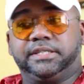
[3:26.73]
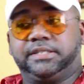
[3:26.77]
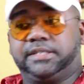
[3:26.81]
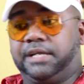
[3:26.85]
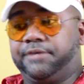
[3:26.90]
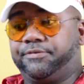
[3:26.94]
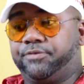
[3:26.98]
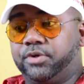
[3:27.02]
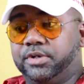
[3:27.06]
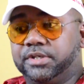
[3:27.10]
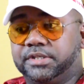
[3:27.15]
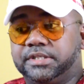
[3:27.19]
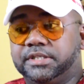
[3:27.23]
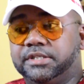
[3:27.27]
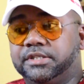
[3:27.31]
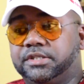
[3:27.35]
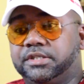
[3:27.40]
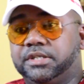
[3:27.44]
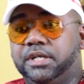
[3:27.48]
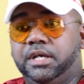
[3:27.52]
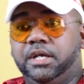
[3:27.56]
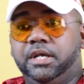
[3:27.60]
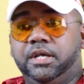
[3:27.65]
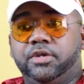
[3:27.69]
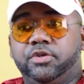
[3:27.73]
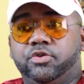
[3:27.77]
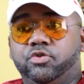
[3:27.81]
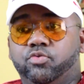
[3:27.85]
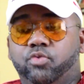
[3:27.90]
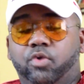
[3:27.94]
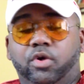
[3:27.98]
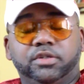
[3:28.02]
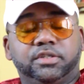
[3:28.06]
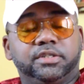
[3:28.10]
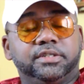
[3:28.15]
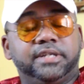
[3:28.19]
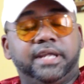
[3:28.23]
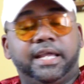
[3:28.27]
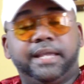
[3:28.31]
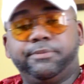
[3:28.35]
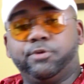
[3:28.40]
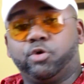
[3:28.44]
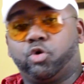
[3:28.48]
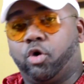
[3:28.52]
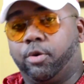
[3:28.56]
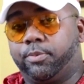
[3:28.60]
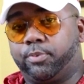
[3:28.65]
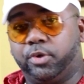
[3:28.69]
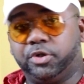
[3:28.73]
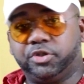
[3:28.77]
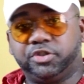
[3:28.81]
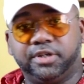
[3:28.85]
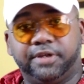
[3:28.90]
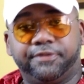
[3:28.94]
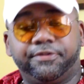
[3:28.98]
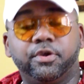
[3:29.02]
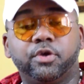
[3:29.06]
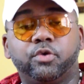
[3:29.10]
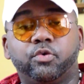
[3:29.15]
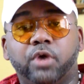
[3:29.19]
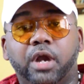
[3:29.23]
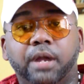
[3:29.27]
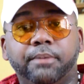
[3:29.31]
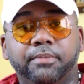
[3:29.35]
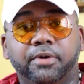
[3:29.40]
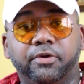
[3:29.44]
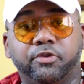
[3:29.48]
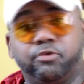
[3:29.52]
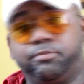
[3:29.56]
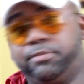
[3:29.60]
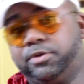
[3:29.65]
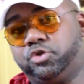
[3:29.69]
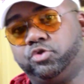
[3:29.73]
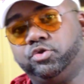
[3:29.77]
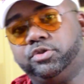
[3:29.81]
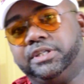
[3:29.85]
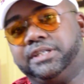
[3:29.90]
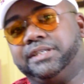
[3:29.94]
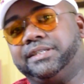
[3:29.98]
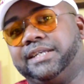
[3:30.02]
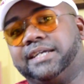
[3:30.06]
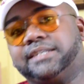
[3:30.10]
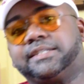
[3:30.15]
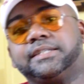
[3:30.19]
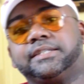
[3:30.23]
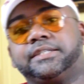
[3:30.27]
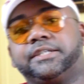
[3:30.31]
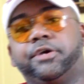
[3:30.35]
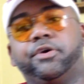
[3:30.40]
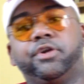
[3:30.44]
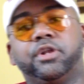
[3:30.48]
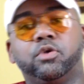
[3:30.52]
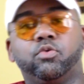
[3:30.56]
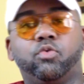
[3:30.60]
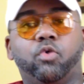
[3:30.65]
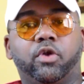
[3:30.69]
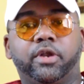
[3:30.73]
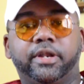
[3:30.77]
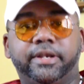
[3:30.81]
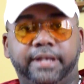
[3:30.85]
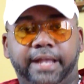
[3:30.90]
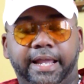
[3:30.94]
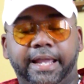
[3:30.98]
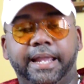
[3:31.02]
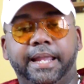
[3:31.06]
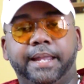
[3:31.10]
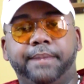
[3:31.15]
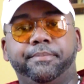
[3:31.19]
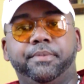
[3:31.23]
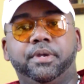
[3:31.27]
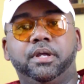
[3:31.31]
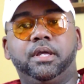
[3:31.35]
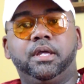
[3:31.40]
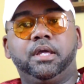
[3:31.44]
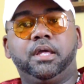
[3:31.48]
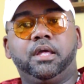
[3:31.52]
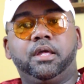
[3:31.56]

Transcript: Say for instance, you want to name your corporation after your grandmother, but you didn't necessarily want to name